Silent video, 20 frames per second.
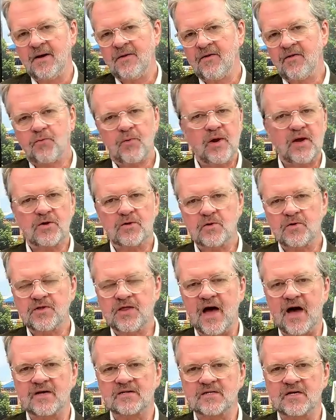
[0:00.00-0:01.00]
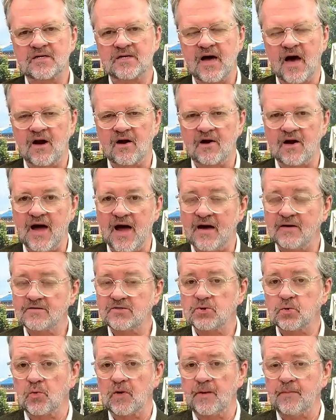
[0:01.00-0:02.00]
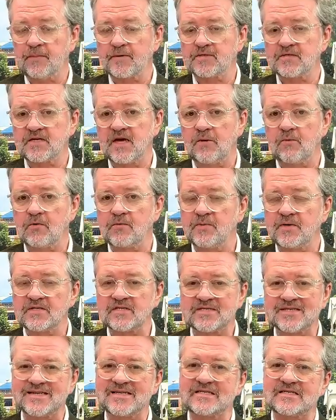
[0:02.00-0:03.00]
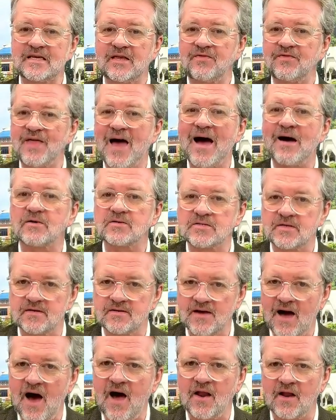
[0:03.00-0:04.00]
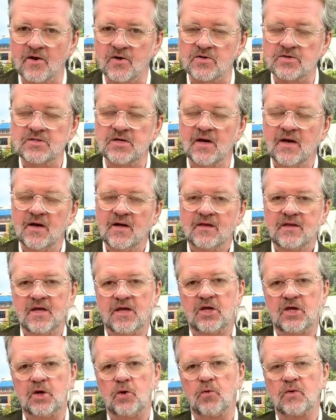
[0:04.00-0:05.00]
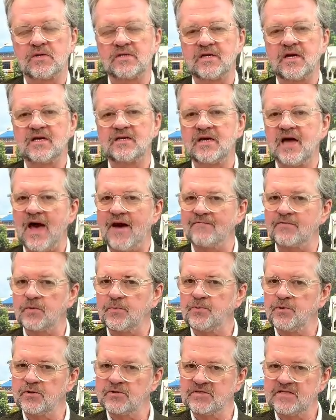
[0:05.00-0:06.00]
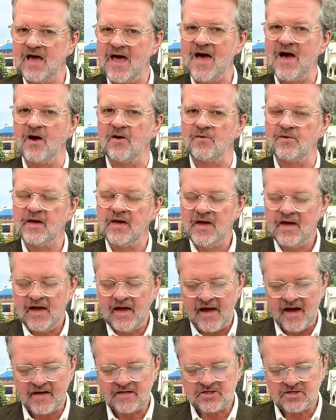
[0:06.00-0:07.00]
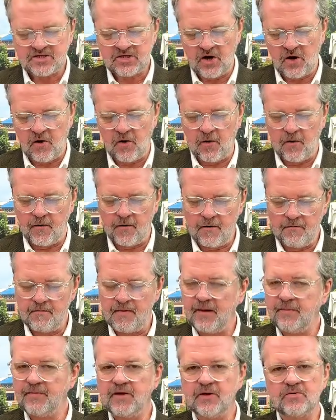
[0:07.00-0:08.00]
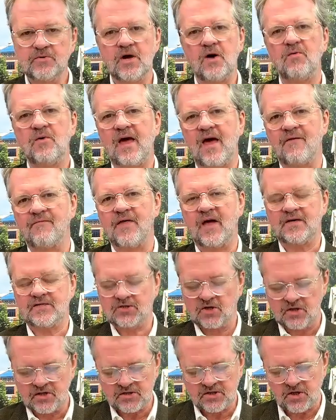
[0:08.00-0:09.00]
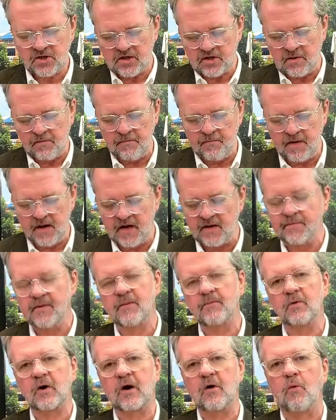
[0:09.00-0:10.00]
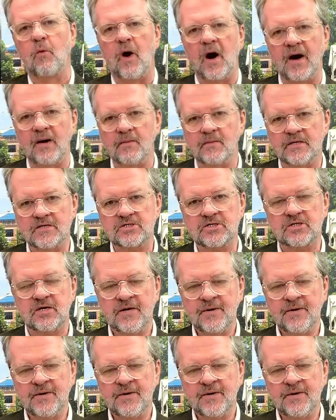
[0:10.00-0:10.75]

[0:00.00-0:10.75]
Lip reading: $300,000 house, 20% would be $60,000 that you would need to have to put down. And so maybe you don't have that. So let's look at the minimum requirements.